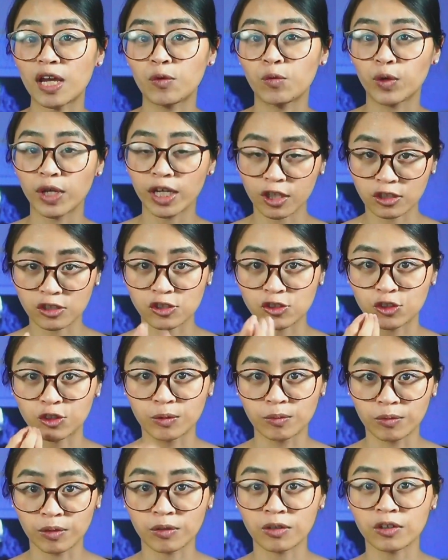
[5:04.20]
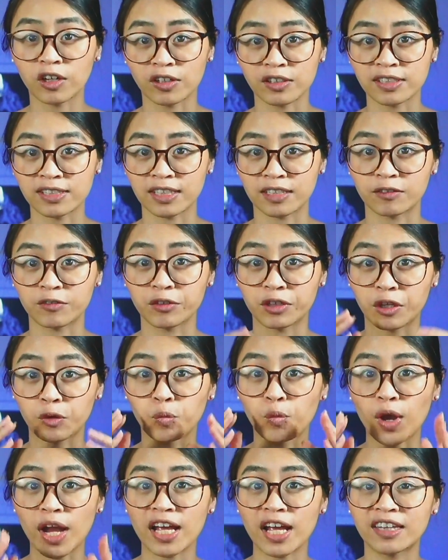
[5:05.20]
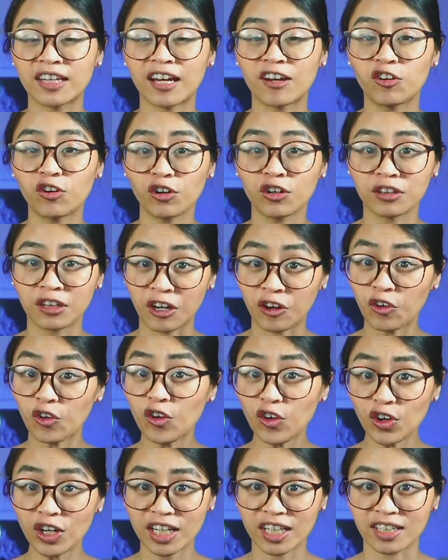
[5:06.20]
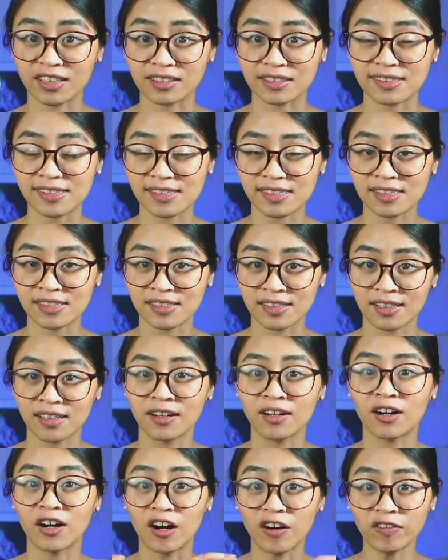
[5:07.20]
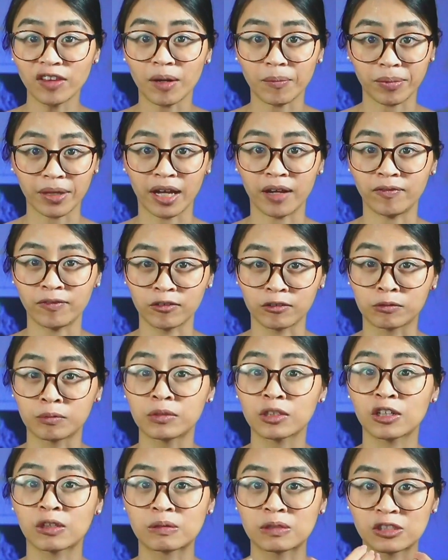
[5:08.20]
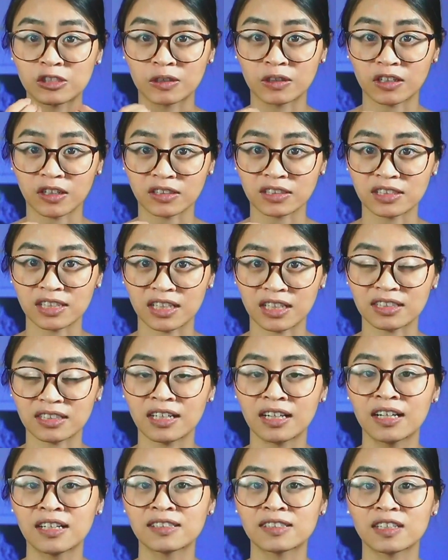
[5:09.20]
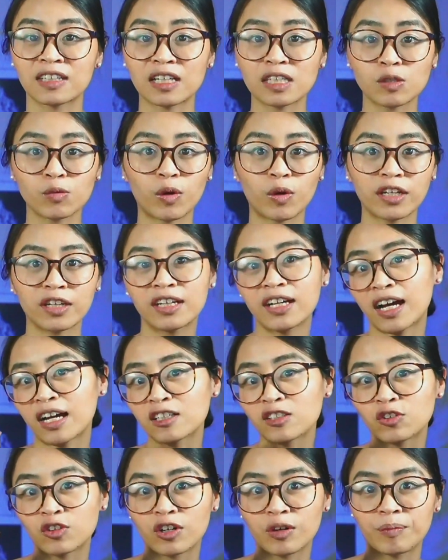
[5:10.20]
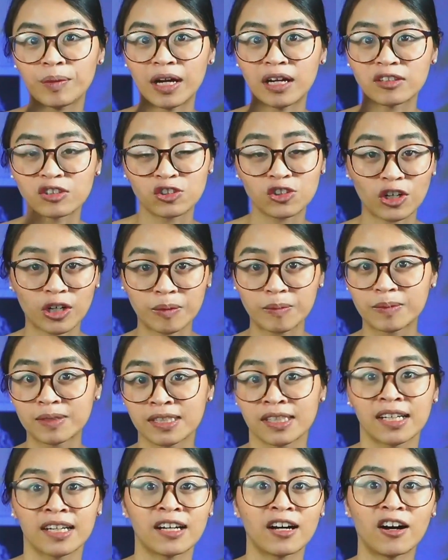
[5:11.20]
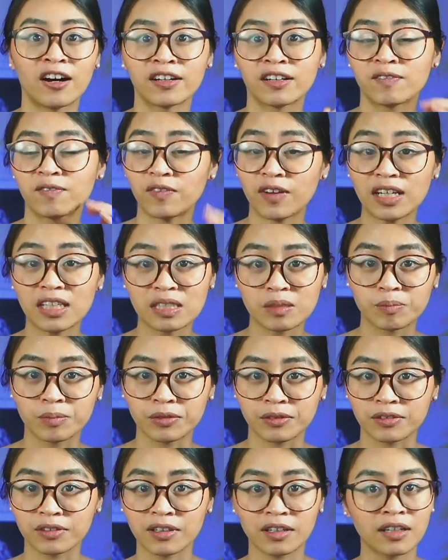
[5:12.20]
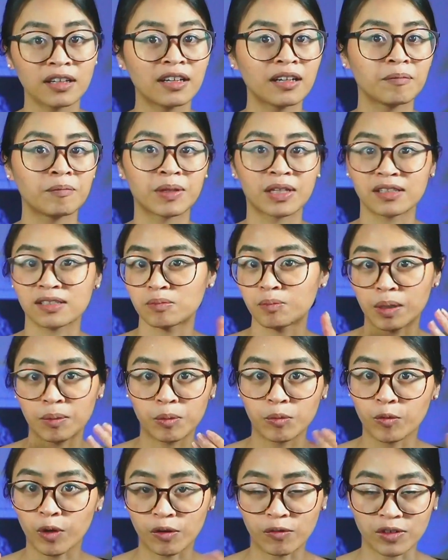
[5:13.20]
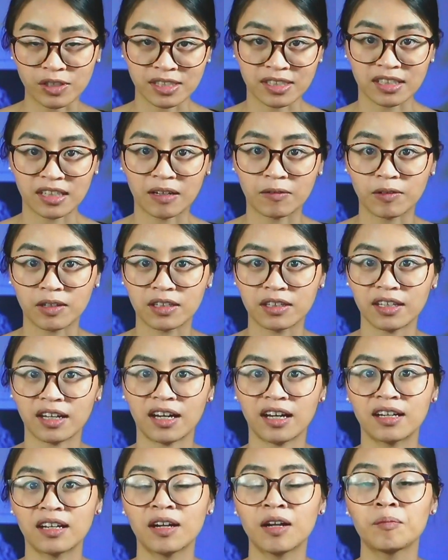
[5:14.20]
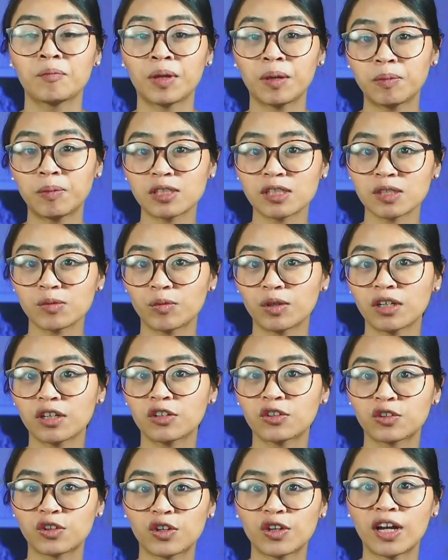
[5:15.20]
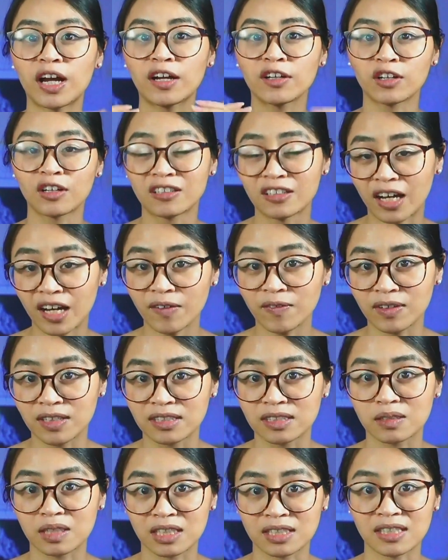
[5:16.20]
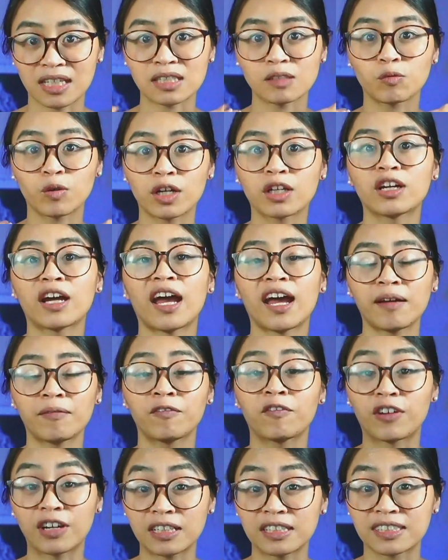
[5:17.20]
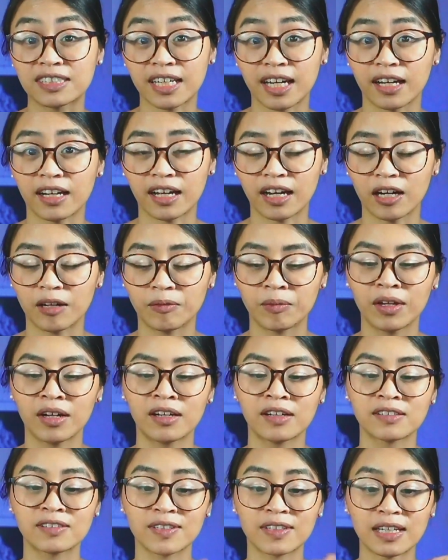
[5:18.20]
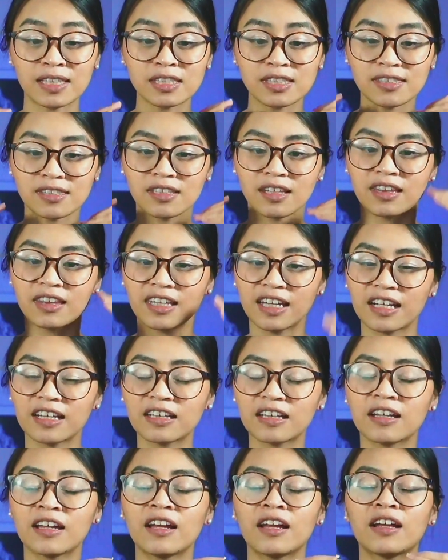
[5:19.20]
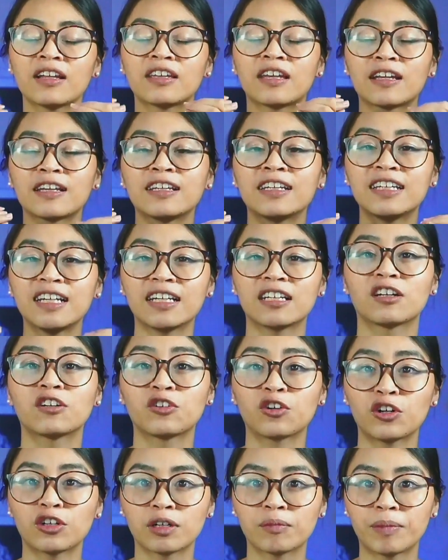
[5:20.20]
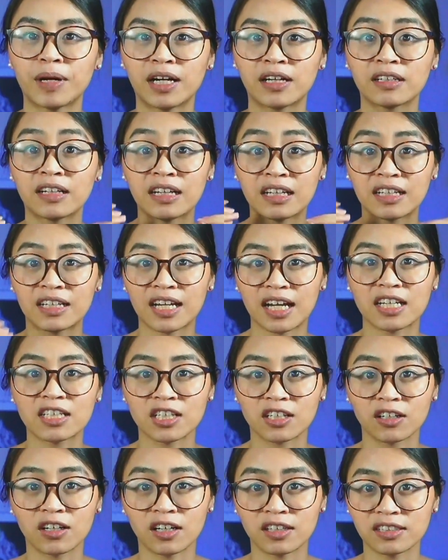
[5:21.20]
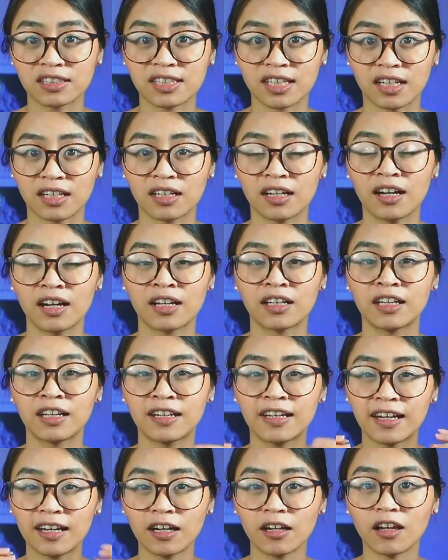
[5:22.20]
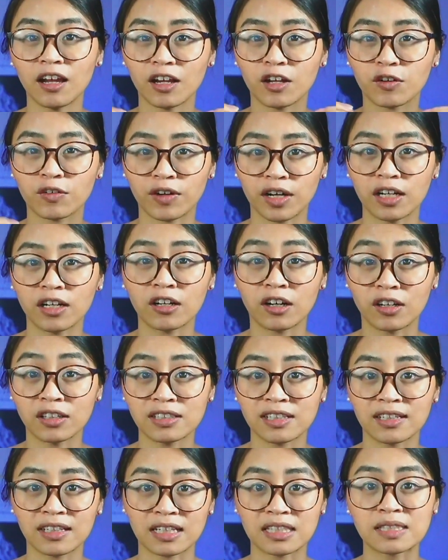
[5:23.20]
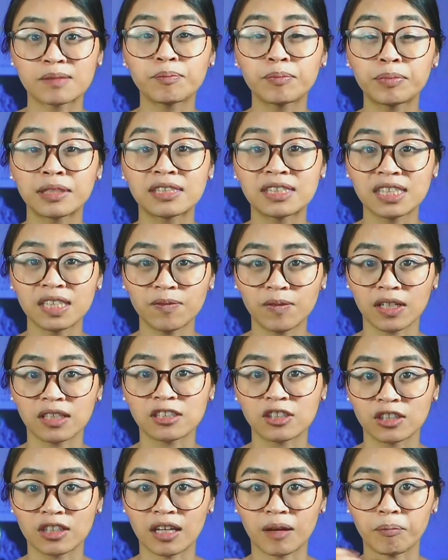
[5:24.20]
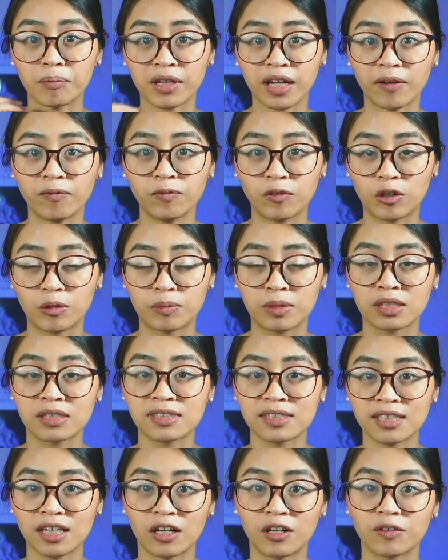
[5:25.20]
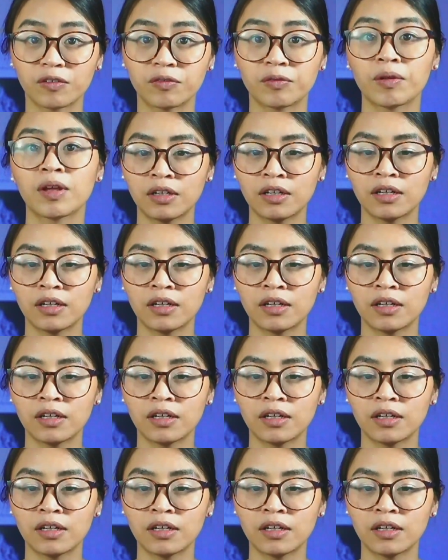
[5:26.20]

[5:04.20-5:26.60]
we consume content, the way that the audience of that platform consume content. So that's why you can't talk about jobs on Facebook, because people won't resonate with that. People just want to know how your life is, because that's where your friends hang out. So that's the thing that you need to note about engaging content. You need to like create content that's specific to that platform itself.